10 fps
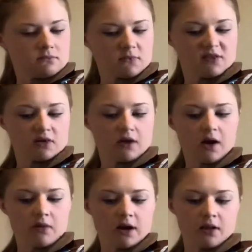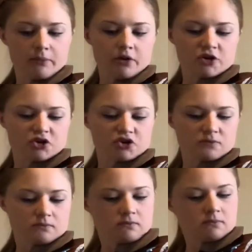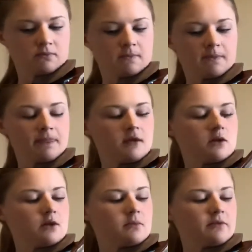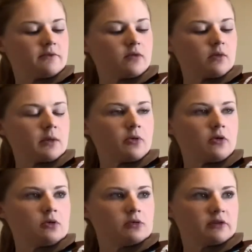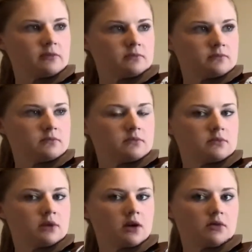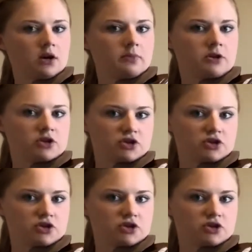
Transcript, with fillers: So now we're gonna push. Before we pulled, now we're gonna push.